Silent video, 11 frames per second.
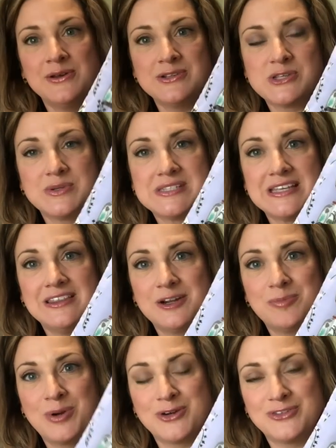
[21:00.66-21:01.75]
So it's in there
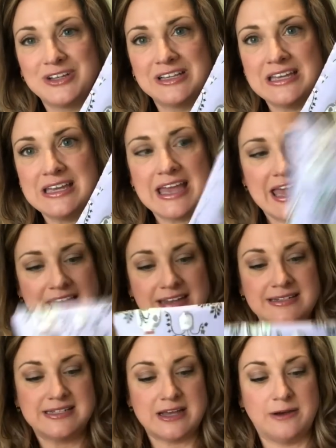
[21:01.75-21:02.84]
perfectly.
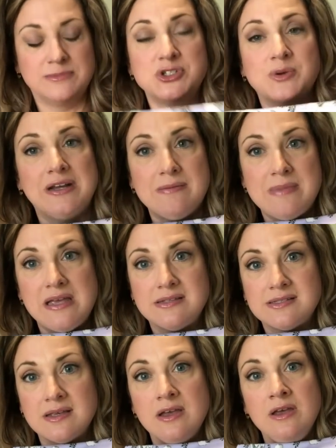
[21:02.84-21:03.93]
And Joanna makes